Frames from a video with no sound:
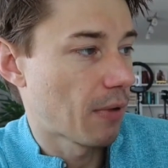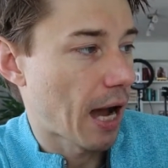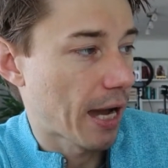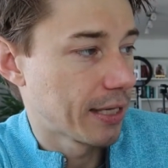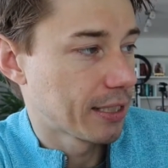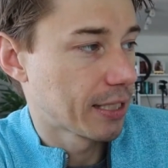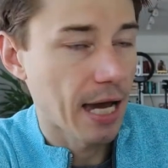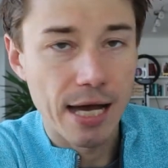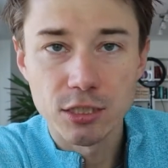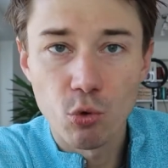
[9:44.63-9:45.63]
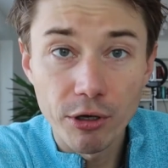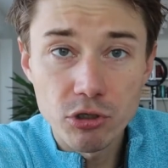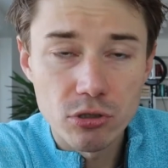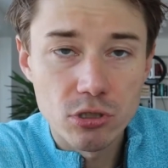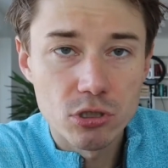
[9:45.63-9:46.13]
I can ask
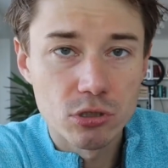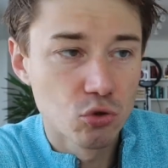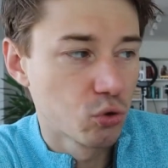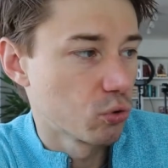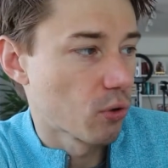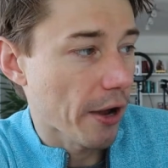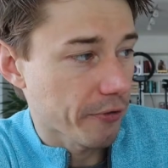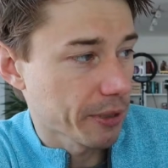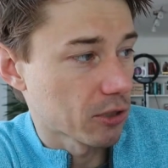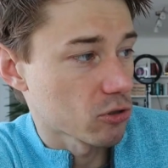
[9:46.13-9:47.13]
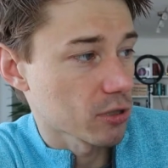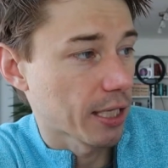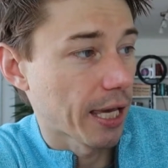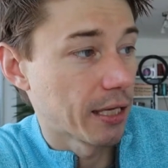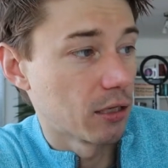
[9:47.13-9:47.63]
questions to hiring managers like,
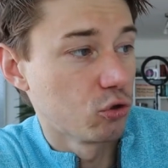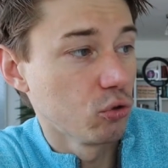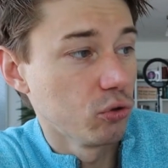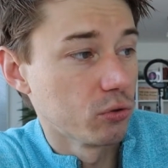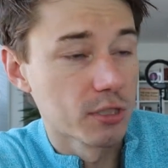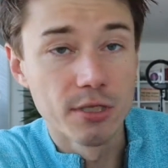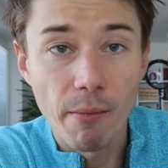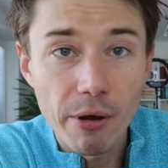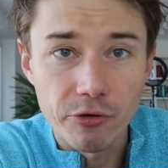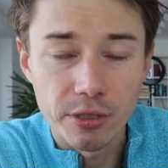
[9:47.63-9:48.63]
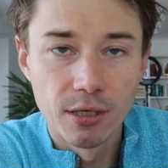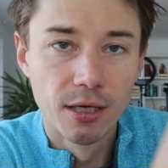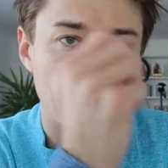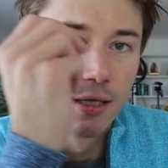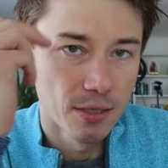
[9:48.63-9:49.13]
hey, do you use Xamarin?
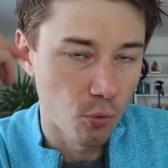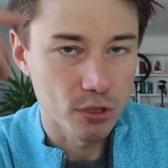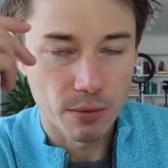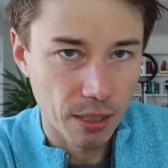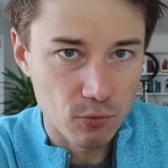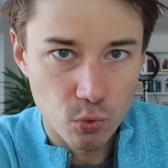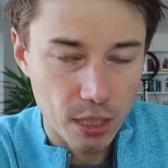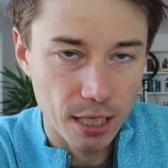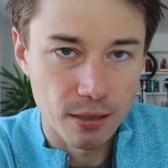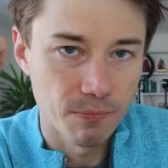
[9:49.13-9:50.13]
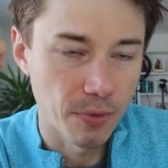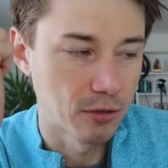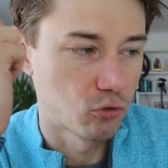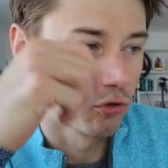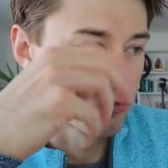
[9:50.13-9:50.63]
sometimes when I
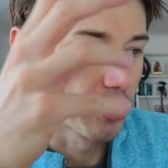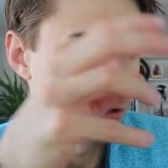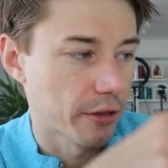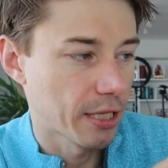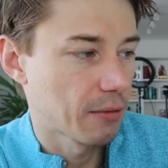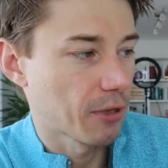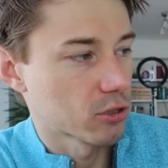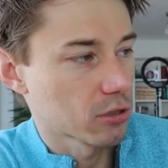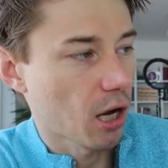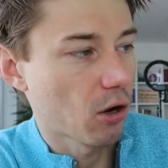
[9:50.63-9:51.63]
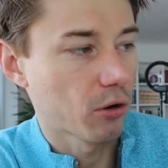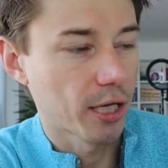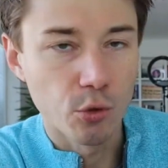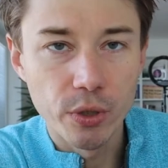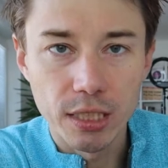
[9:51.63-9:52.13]
don't recall the name, I just, okay,
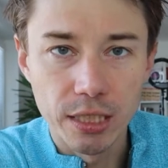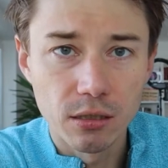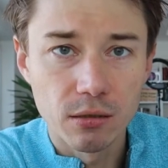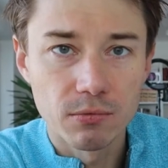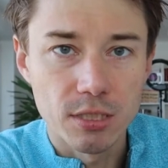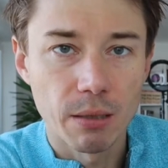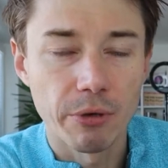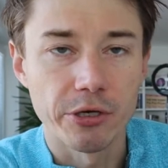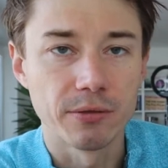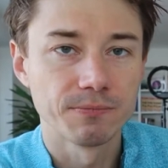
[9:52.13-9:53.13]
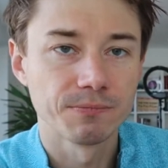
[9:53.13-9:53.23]
quickly here, Xamarin.